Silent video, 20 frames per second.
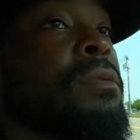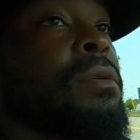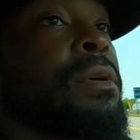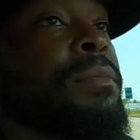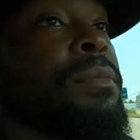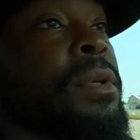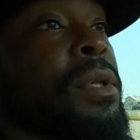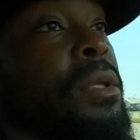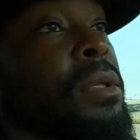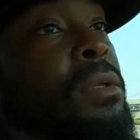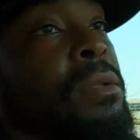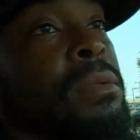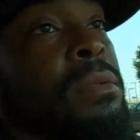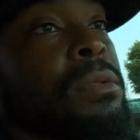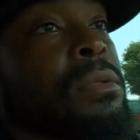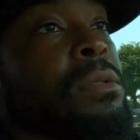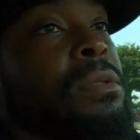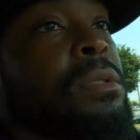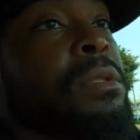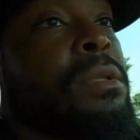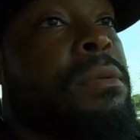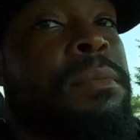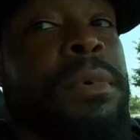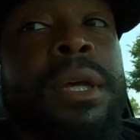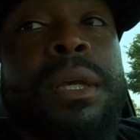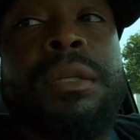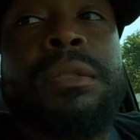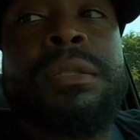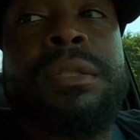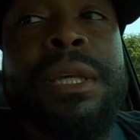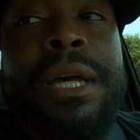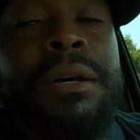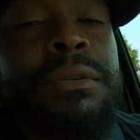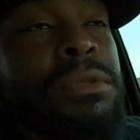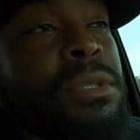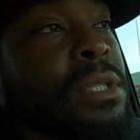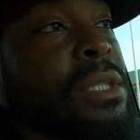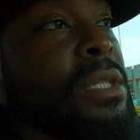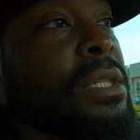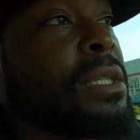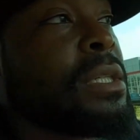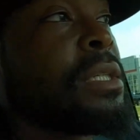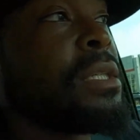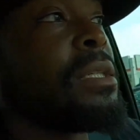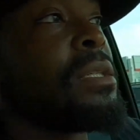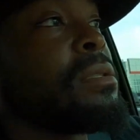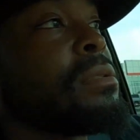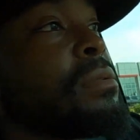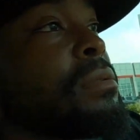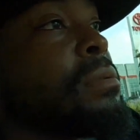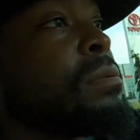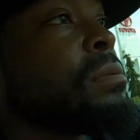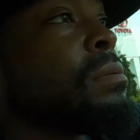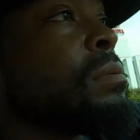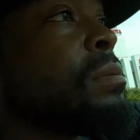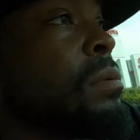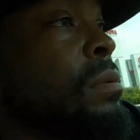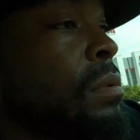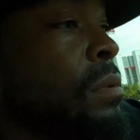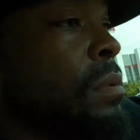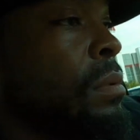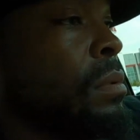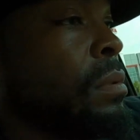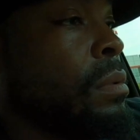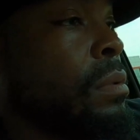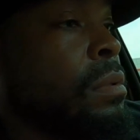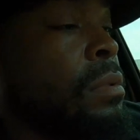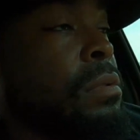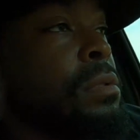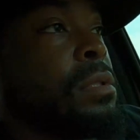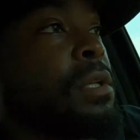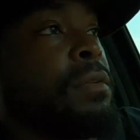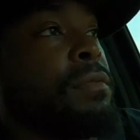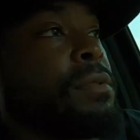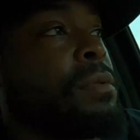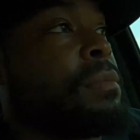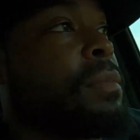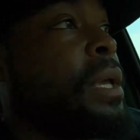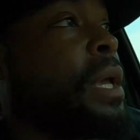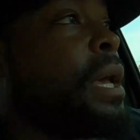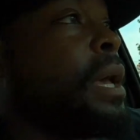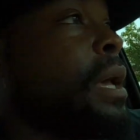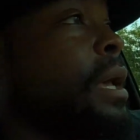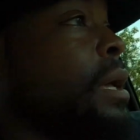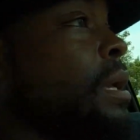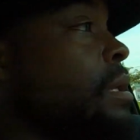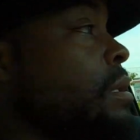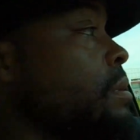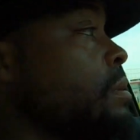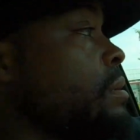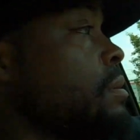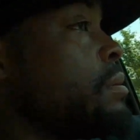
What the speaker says: I mean, let's see, man. It sounds good. Give it some gas.